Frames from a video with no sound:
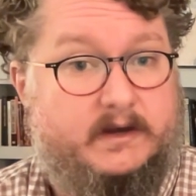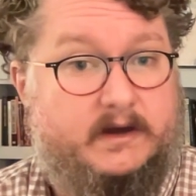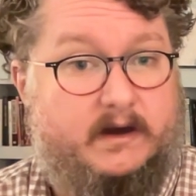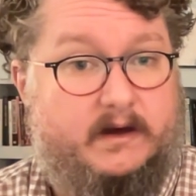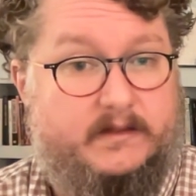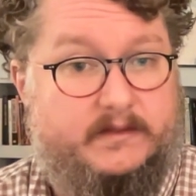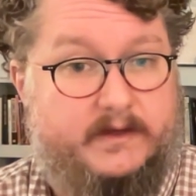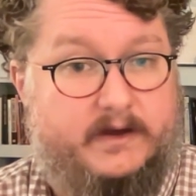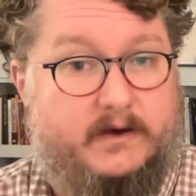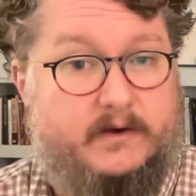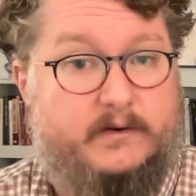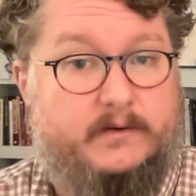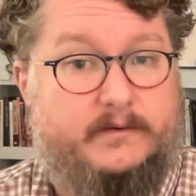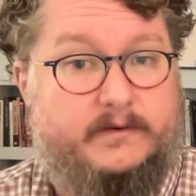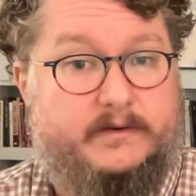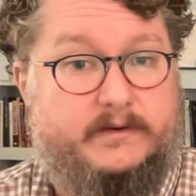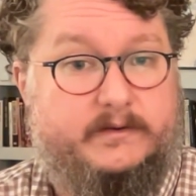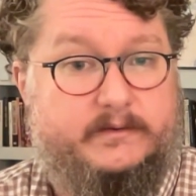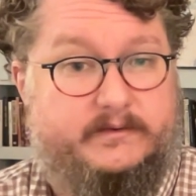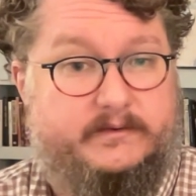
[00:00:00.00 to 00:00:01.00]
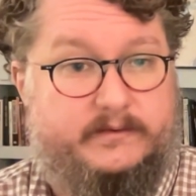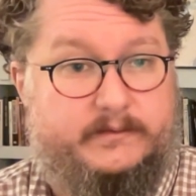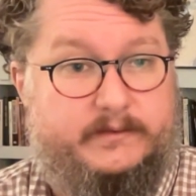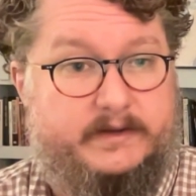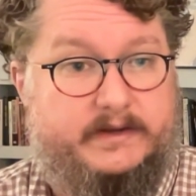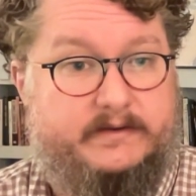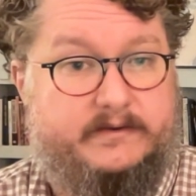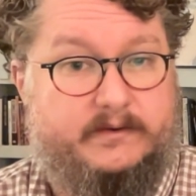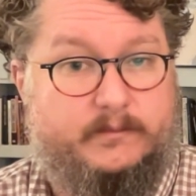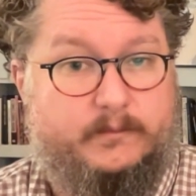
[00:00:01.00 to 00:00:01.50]
although you do
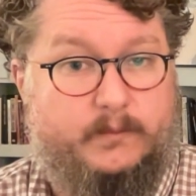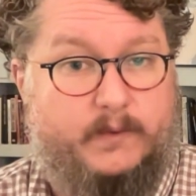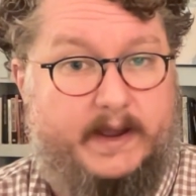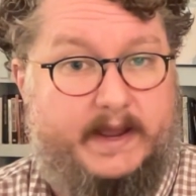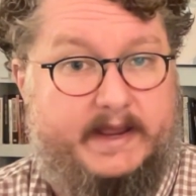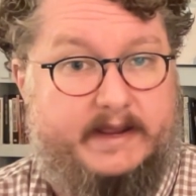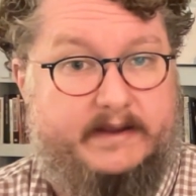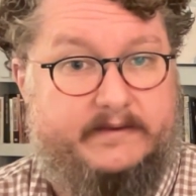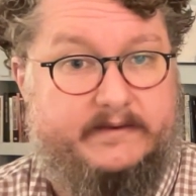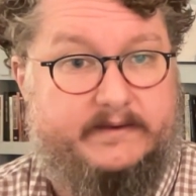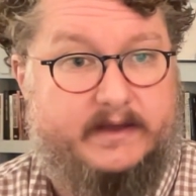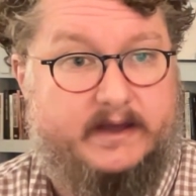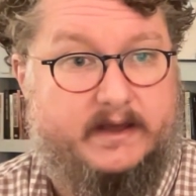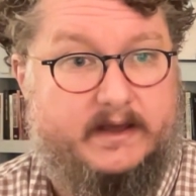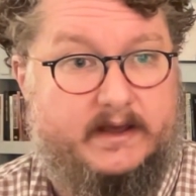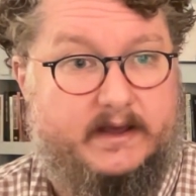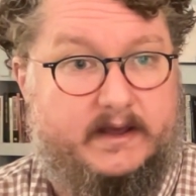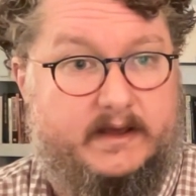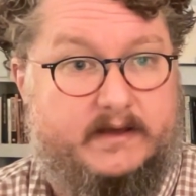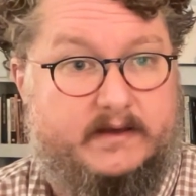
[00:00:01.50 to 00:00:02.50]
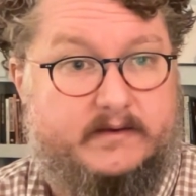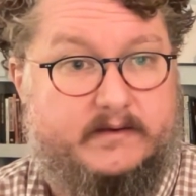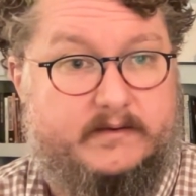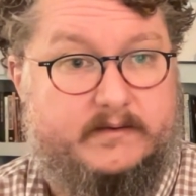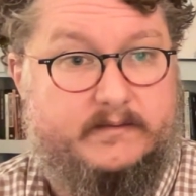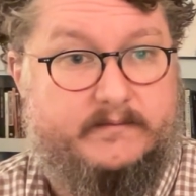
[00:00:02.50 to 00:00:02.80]
need to wait uh,